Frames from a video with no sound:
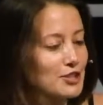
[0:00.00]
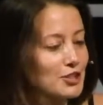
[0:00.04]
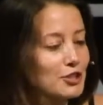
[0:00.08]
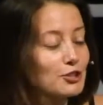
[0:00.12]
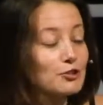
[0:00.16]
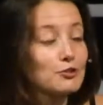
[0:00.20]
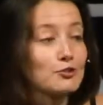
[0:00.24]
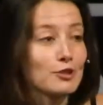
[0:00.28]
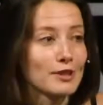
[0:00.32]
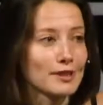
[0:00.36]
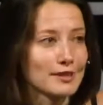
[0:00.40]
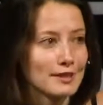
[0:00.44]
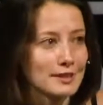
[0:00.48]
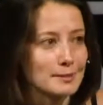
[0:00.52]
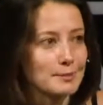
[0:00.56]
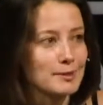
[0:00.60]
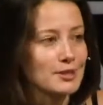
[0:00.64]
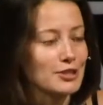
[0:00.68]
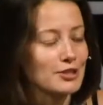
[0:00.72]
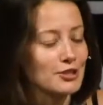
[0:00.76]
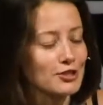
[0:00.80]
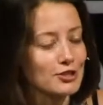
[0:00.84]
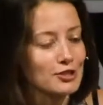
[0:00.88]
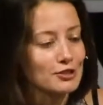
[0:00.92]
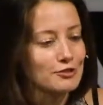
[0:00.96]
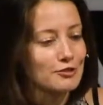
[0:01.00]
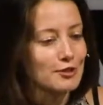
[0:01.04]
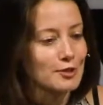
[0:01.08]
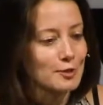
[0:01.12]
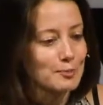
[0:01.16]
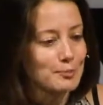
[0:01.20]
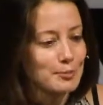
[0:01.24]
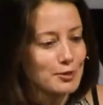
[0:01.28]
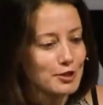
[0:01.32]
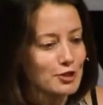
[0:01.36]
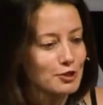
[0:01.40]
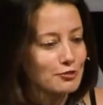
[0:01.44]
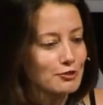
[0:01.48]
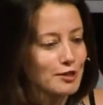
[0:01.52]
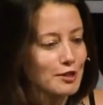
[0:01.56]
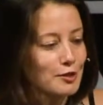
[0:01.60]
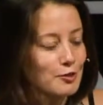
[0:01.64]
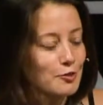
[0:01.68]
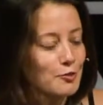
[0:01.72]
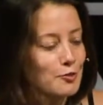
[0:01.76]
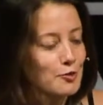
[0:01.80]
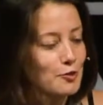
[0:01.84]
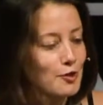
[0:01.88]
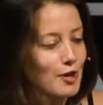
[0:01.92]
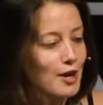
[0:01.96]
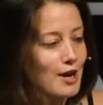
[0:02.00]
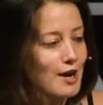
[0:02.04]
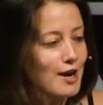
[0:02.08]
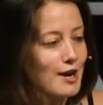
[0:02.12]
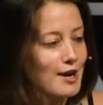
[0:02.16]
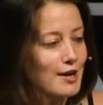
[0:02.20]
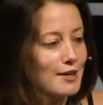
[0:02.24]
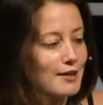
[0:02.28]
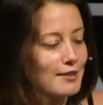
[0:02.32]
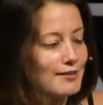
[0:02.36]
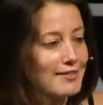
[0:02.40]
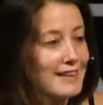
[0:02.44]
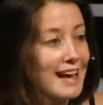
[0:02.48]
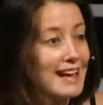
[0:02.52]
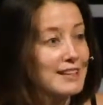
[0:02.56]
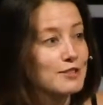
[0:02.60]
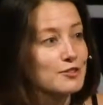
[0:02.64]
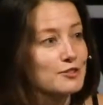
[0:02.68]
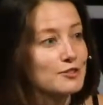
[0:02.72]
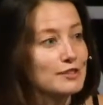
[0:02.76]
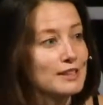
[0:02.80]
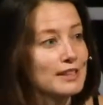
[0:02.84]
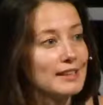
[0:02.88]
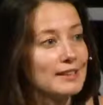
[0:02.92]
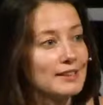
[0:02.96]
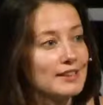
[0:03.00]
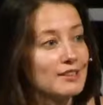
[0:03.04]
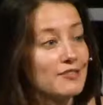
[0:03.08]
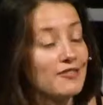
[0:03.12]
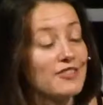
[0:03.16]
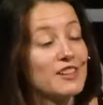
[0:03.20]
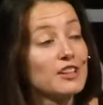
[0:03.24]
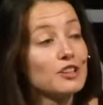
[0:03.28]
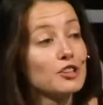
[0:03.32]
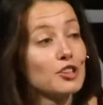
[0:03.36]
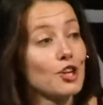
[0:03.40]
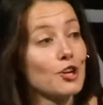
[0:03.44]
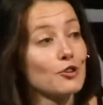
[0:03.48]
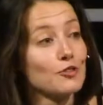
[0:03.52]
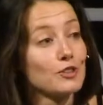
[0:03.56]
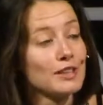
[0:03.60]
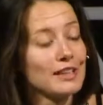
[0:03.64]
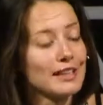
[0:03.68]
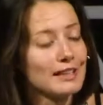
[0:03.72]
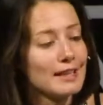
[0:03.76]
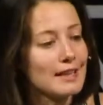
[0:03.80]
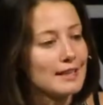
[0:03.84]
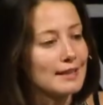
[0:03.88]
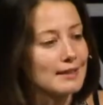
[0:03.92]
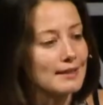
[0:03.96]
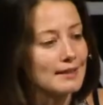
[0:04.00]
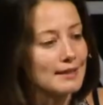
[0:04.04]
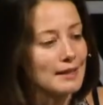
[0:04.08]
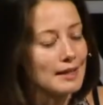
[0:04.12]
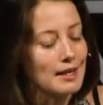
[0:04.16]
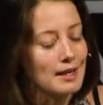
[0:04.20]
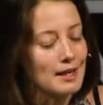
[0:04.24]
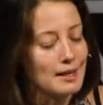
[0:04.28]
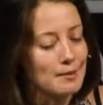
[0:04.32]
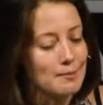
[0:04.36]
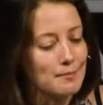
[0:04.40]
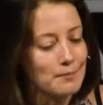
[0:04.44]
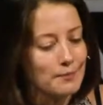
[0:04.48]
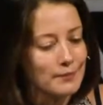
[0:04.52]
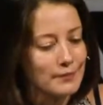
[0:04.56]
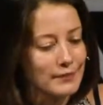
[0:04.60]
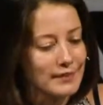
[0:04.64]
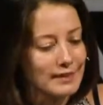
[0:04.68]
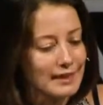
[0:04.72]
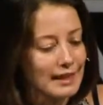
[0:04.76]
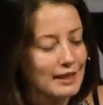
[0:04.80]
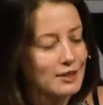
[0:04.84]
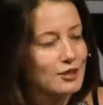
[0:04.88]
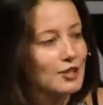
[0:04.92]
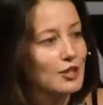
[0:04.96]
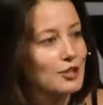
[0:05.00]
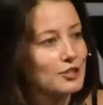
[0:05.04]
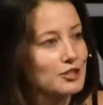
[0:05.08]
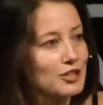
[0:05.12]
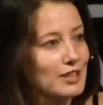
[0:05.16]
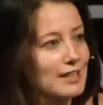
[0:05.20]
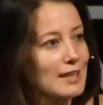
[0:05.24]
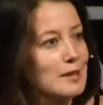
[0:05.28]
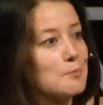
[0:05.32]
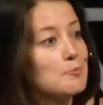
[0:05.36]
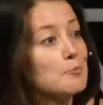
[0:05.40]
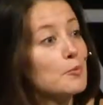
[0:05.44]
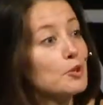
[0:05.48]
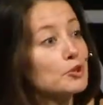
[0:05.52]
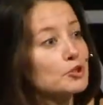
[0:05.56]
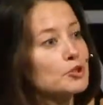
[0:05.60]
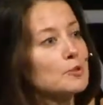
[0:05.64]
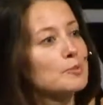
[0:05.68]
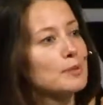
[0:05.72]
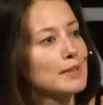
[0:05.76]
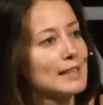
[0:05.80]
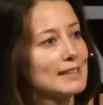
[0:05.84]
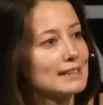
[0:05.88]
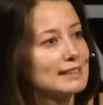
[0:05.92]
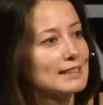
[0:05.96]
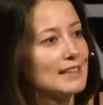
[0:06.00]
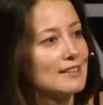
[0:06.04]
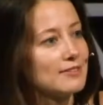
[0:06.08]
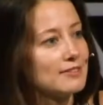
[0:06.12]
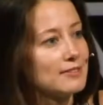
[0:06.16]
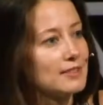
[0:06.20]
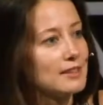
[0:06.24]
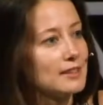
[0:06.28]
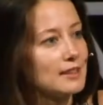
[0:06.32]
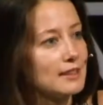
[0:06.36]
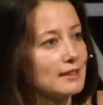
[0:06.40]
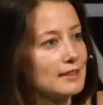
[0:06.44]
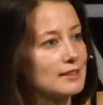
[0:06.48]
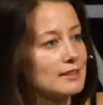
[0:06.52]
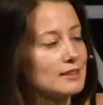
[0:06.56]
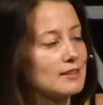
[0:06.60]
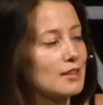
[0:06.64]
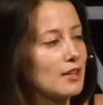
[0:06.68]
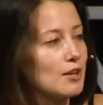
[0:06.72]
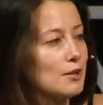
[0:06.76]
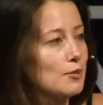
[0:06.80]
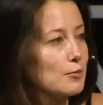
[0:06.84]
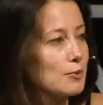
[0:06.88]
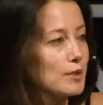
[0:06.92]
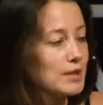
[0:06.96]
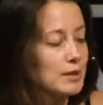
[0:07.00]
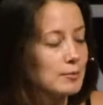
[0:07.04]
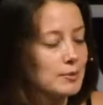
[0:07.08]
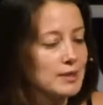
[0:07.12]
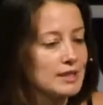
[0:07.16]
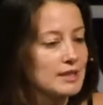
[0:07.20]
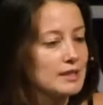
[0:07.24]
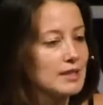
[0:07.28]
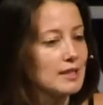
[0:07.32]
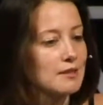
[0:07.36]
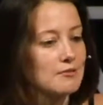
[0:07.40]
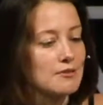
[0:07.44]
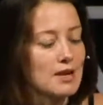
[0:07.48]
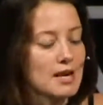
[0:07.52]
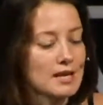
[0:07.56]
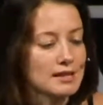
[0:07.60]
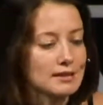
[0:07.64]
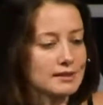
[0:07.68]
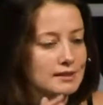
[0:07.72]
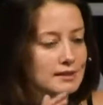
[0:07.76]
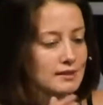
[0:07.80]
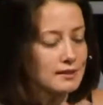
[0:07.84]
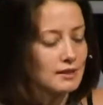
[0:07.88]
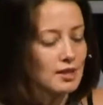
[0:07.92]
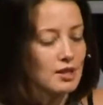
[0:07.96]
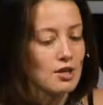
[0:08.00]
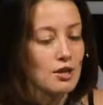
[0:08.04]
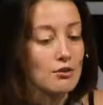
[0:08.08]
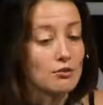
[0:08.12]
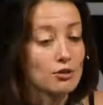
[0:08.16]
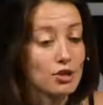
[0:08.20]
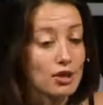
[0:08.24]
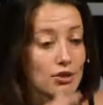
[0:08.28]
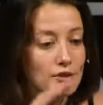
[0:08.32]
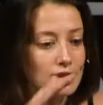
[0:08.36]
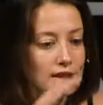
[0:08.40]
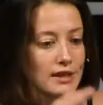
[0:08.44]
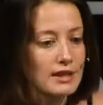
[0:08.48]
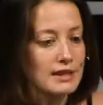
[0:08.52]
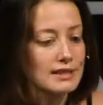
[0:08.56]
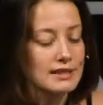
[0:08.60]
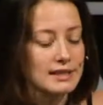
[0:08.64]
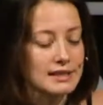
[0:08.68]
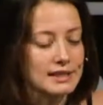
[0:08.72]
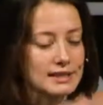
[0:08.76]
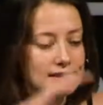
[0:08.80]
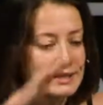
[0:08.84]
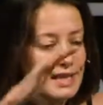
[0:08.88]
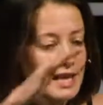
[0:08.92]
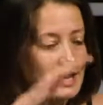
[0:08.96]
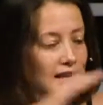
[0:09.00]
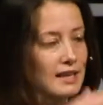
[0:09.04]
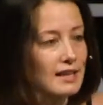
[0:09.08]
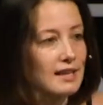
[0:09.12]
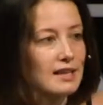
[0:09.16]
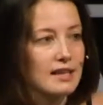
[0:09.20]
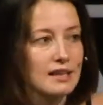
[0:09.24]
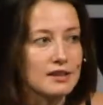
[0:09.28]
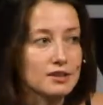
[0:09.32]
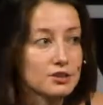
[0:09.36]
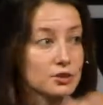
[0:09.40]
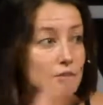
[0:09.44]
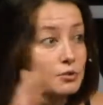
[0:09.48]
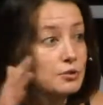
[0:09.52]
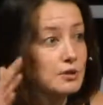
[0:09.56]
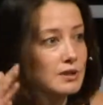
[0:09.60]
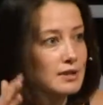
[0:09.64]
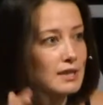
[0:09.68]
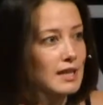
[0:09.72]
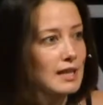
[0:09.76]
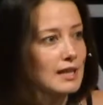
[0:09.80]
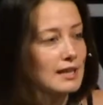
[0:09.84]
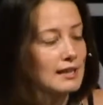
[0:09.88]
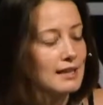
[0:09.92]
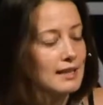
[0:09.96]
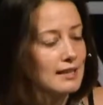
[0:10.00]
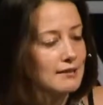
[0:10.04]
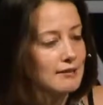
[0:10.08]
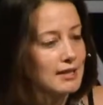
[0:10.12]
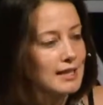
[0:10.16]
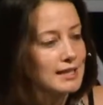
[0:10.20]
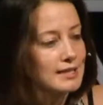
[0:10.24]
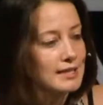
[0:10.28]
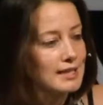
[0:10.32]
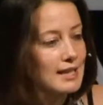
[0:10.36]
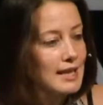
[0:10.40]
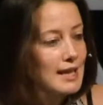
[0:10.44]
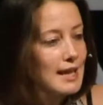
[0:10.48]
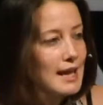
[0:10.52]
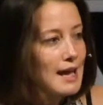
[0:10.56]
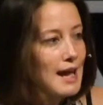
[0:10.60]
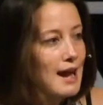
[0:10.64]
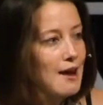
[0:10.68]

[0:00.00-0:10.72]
Children, especially children who are naturally feel lonely, technology kind of multiplies that feeling. And so we see a rise in, you know, loneliness, anxiety, suicide rates.